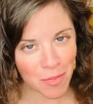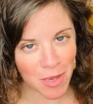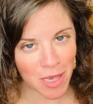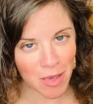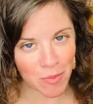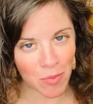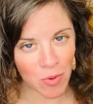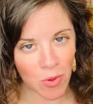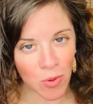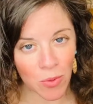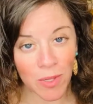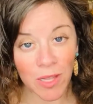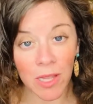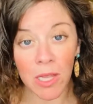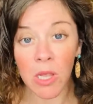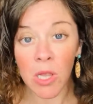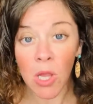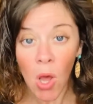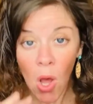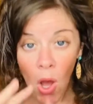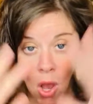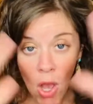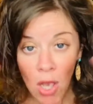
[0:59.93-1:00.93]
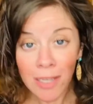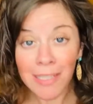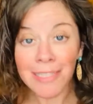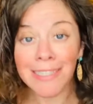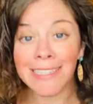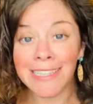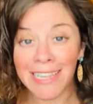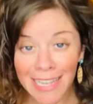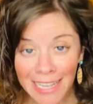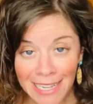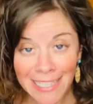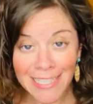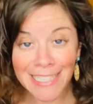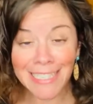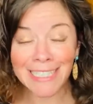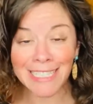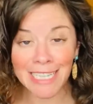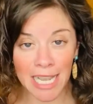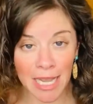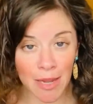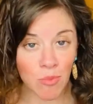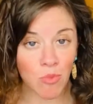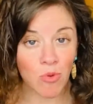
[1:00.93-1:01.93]
people with
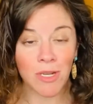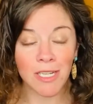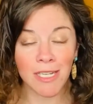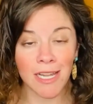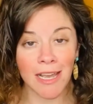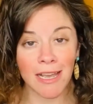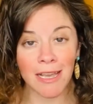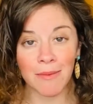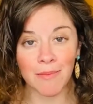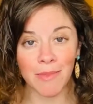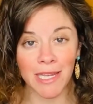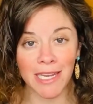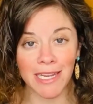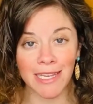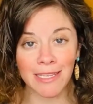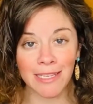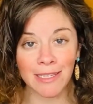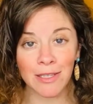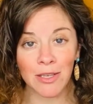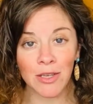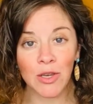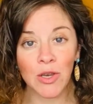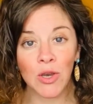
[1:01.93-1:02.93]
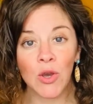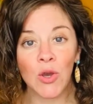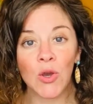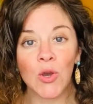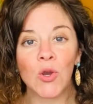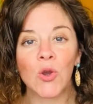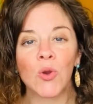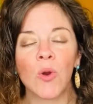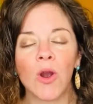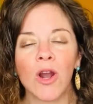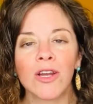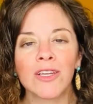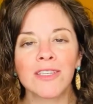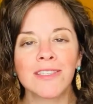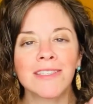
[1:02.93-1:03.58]
long-standing type 1 diabetes who are